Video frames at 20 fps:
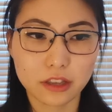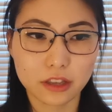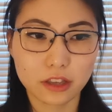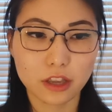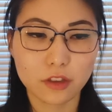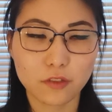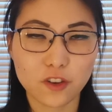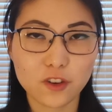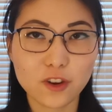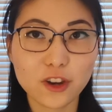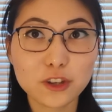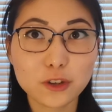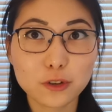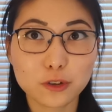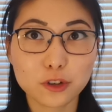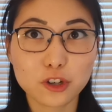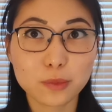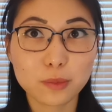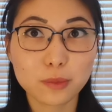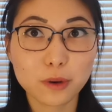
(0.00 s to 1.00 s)
If you and your
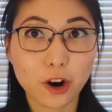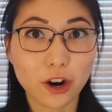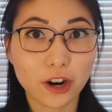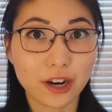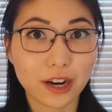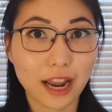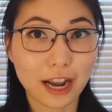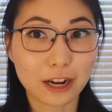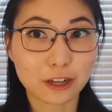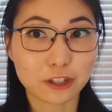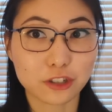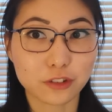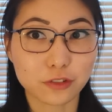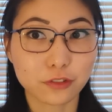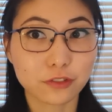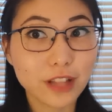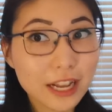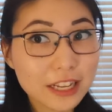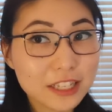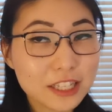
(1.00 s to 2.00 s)
group are actually
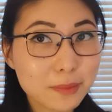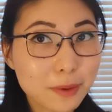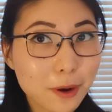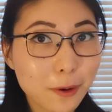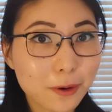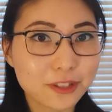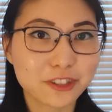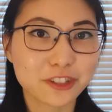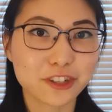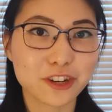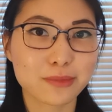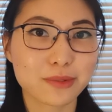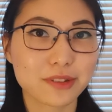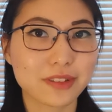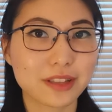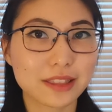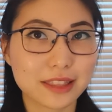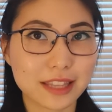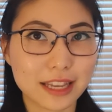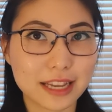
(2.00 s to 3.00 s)
flexible in terms of
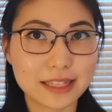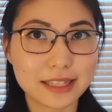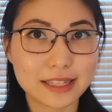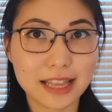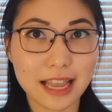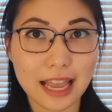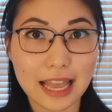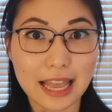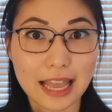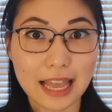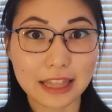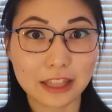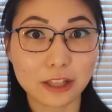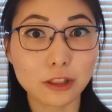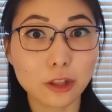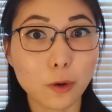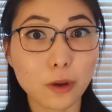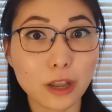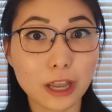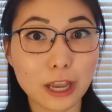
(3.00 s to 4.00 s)
the dates and the
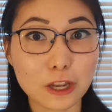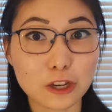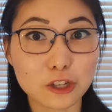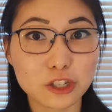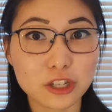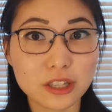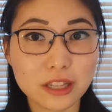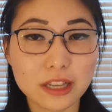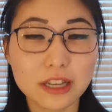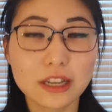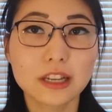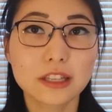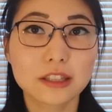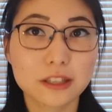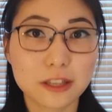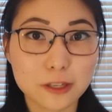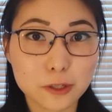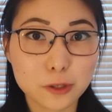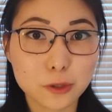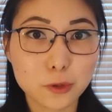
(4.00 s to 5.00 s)
location,
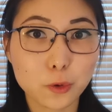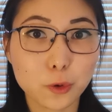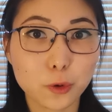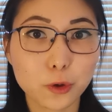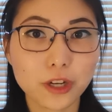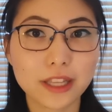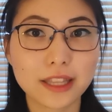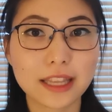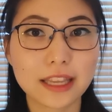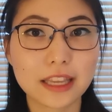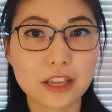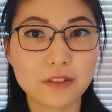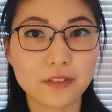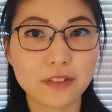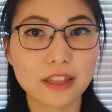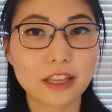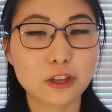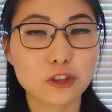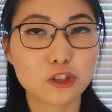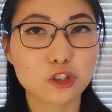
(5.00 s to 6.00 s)
this tool can
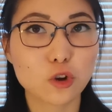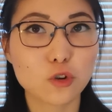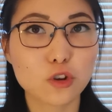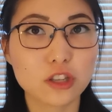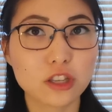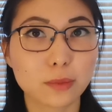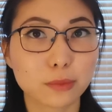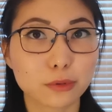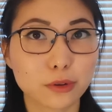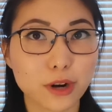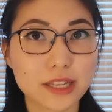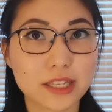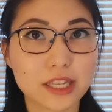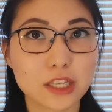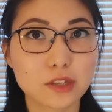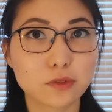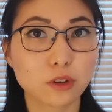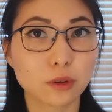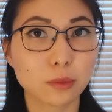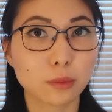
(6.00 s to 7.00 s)
even show you the
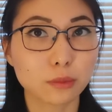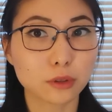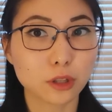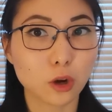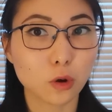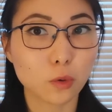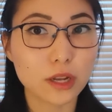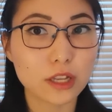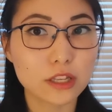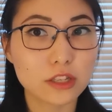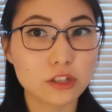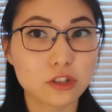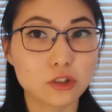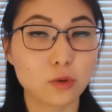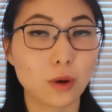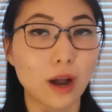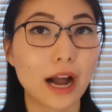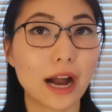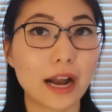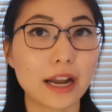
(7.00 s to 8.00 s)
prices from lowest
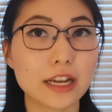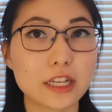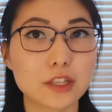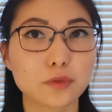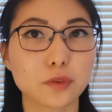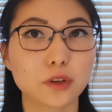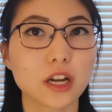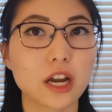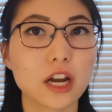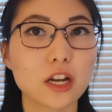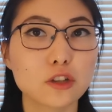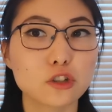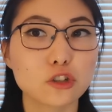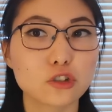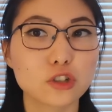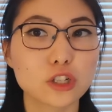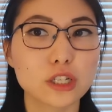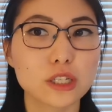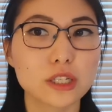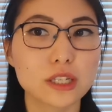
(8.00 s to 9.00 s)
to highest for
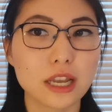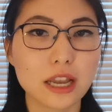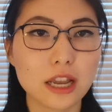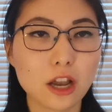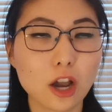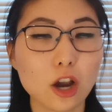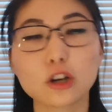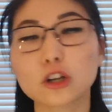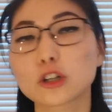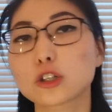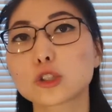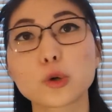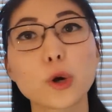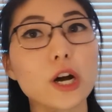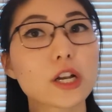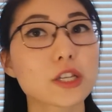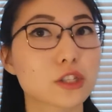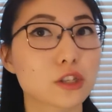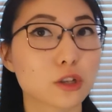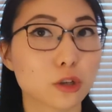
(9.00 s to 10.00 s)
countries
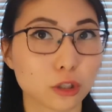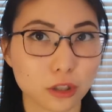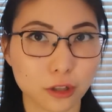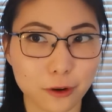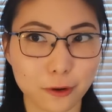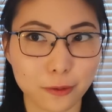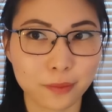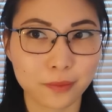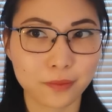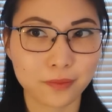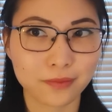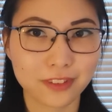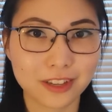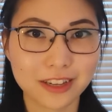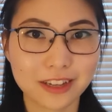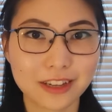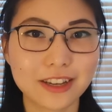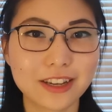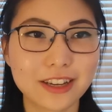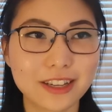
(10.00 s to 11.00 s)
across the globe.
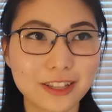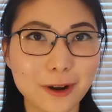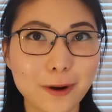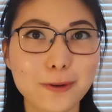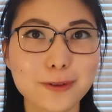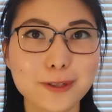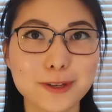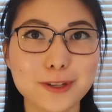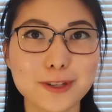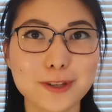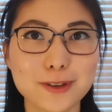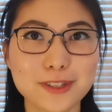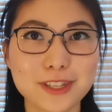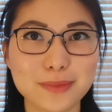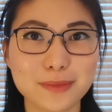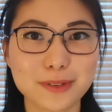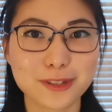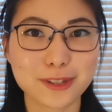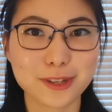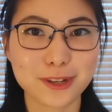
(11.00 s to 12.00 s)
You can also use
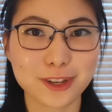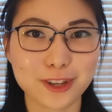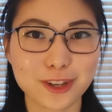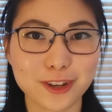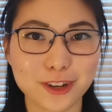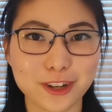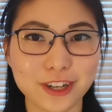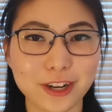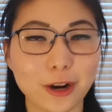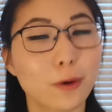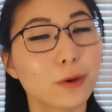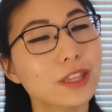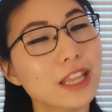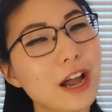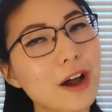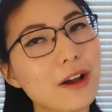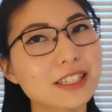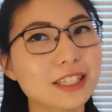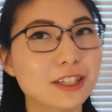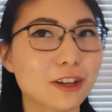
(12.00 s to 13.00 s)
them to secure
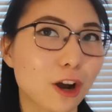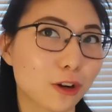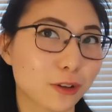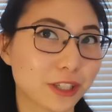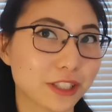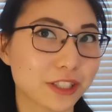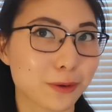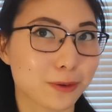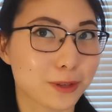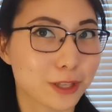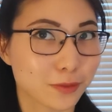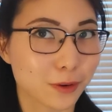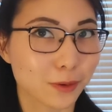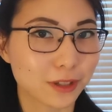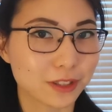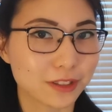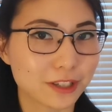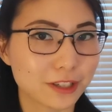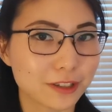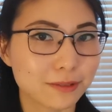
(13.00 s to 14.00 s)
hotels and car rentals if you
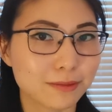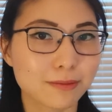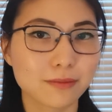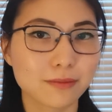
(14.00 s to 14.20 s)
want to.